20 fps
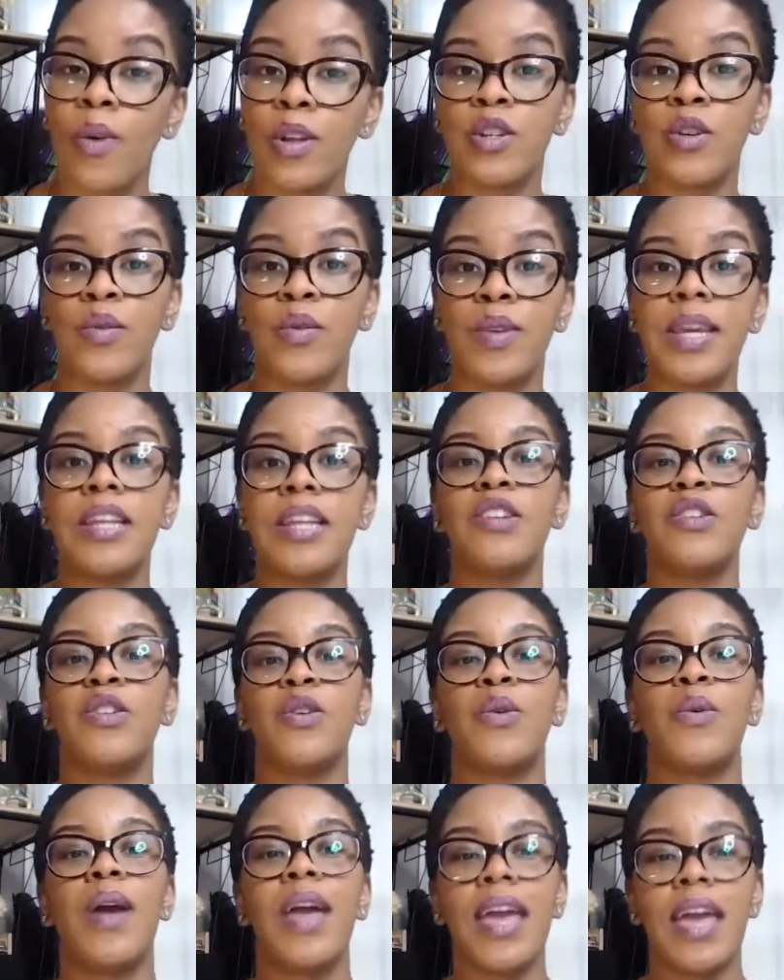what you need to
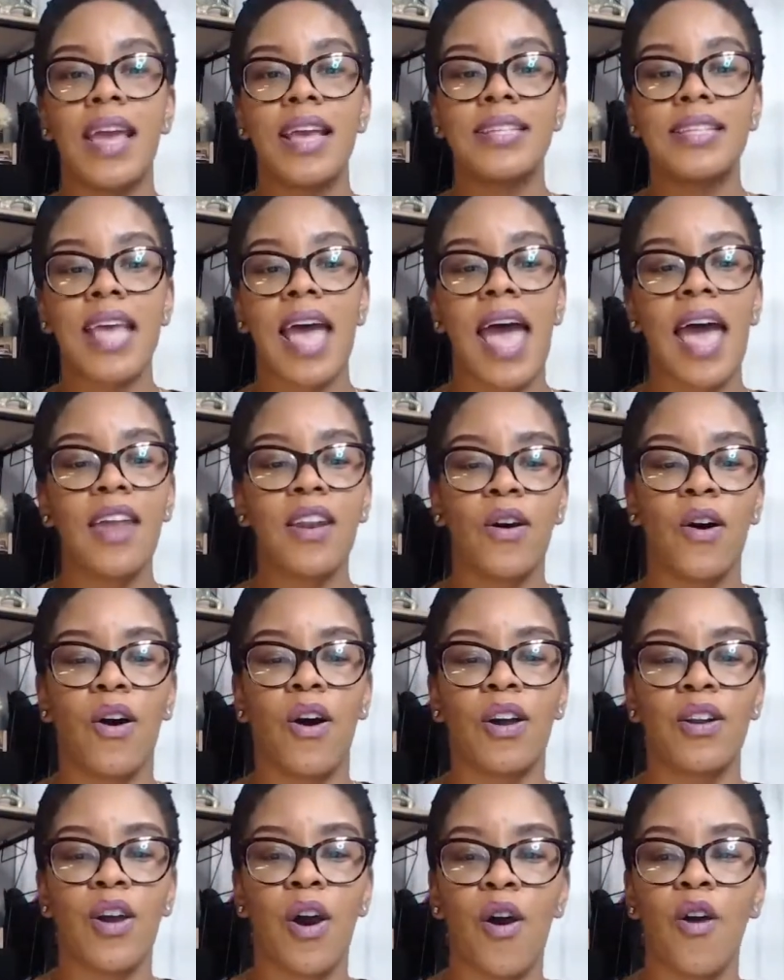do is head
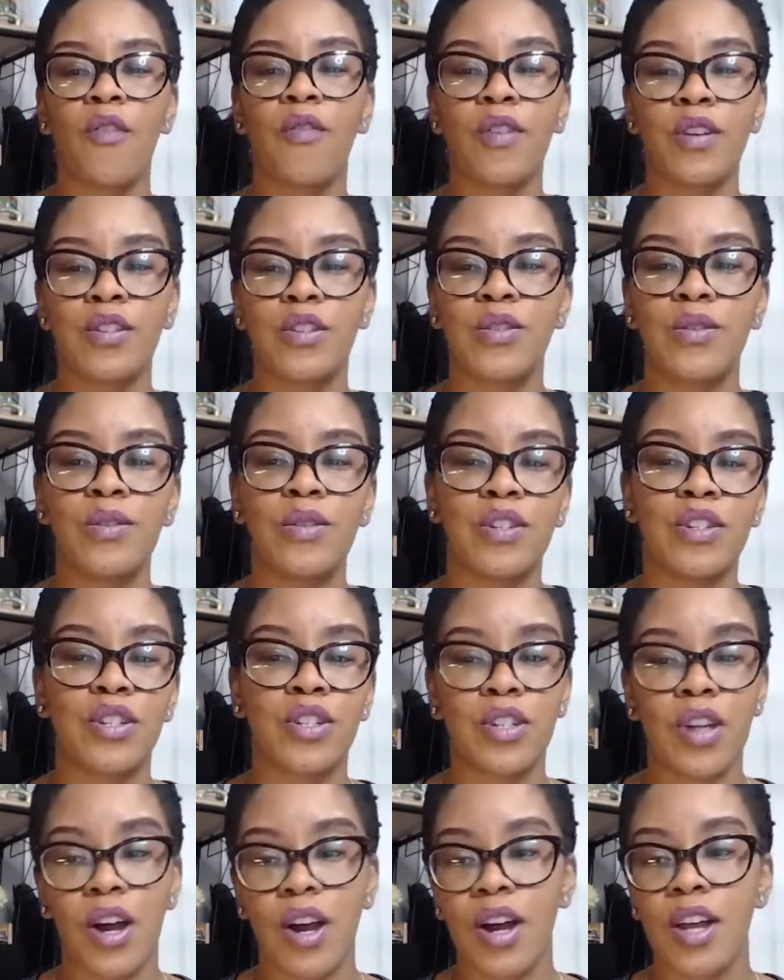on over to
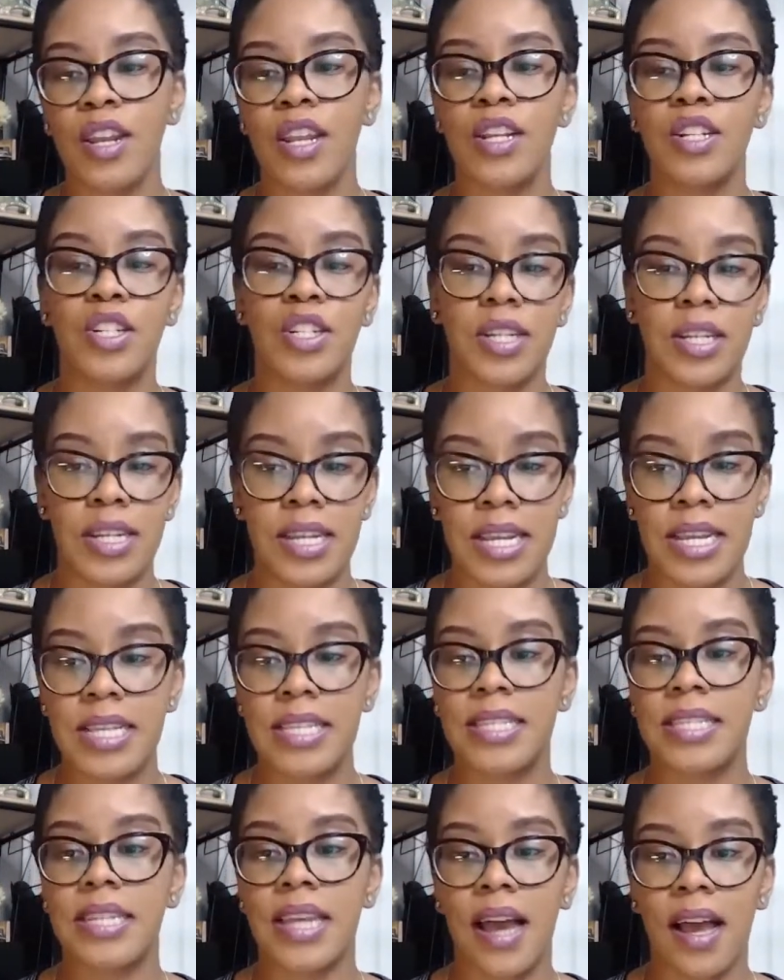
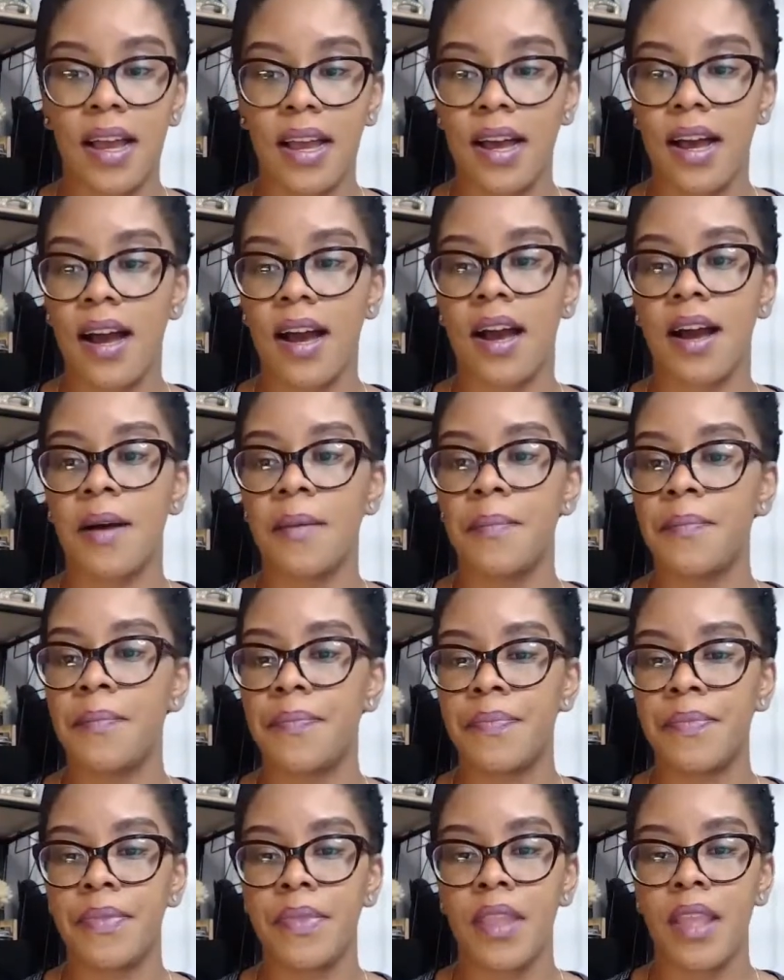La'ShaunJenice.com.
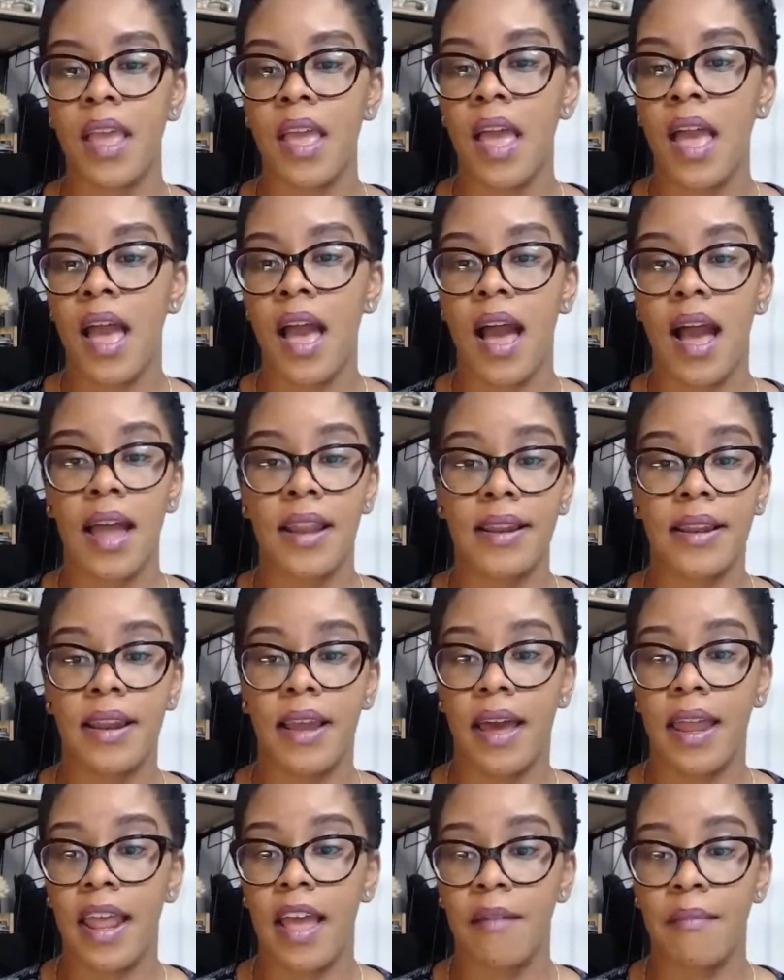I did
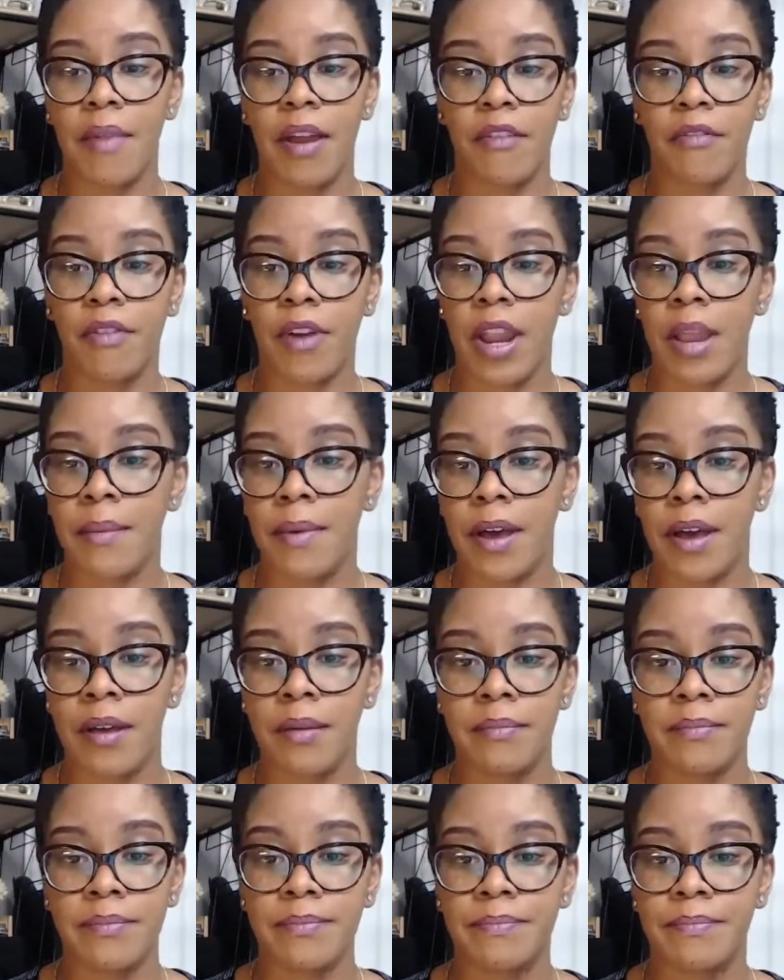not have my frame
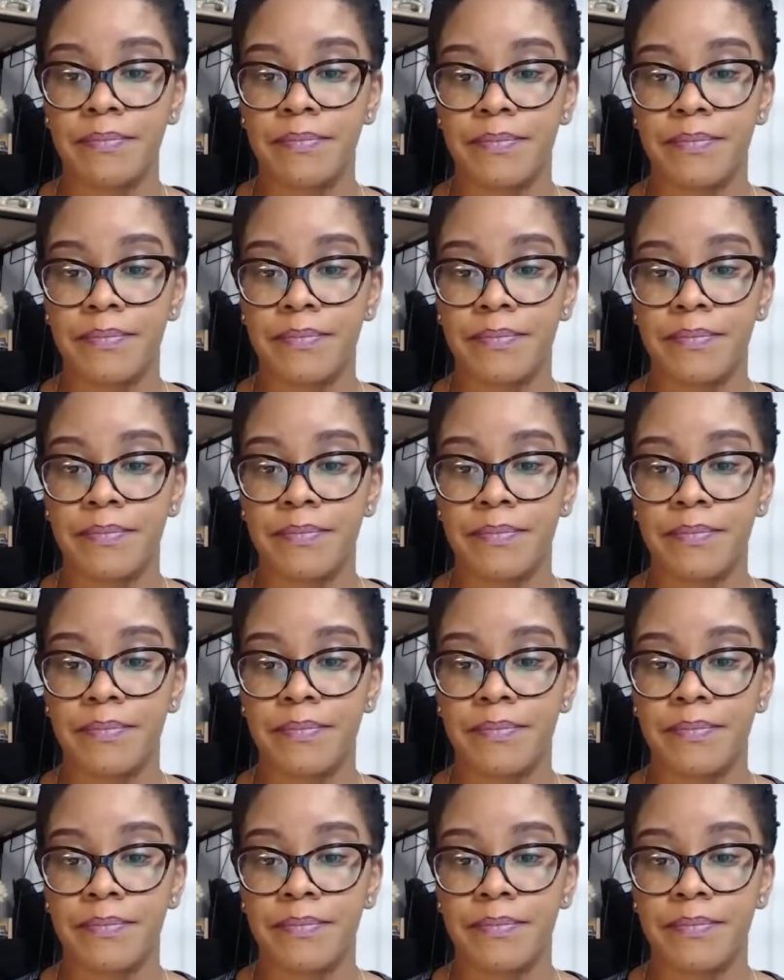up.